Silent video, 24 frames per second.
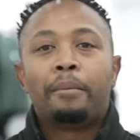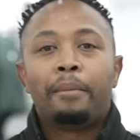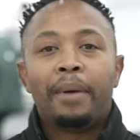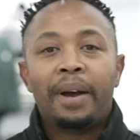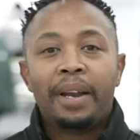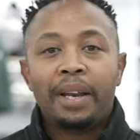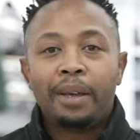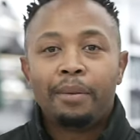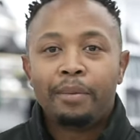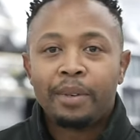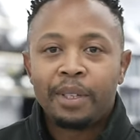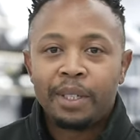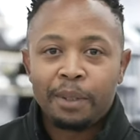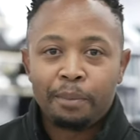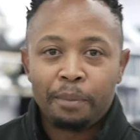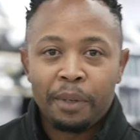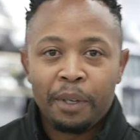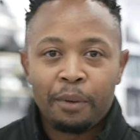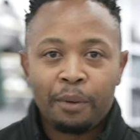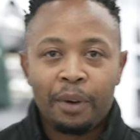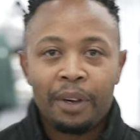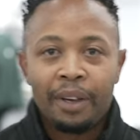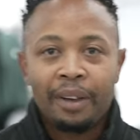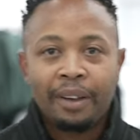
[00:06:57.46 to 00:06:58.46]
My name is
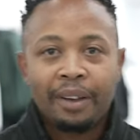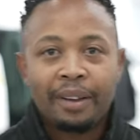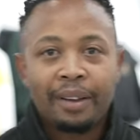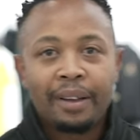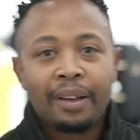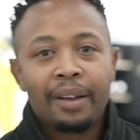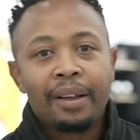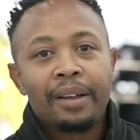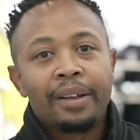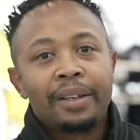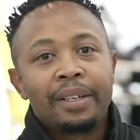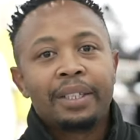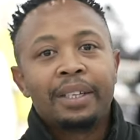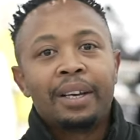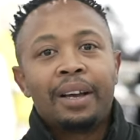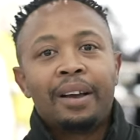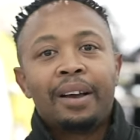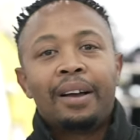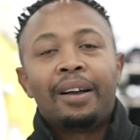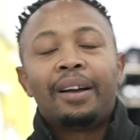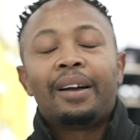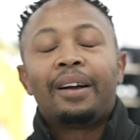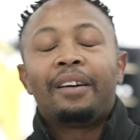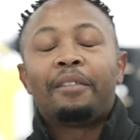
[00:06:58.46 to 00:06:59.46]
Piwe.
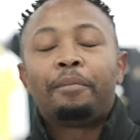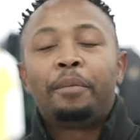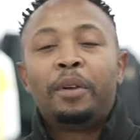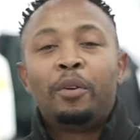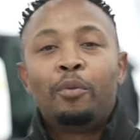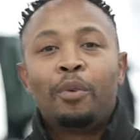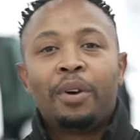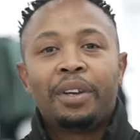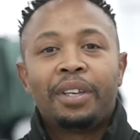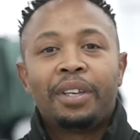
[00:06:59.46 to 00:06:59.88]
I've been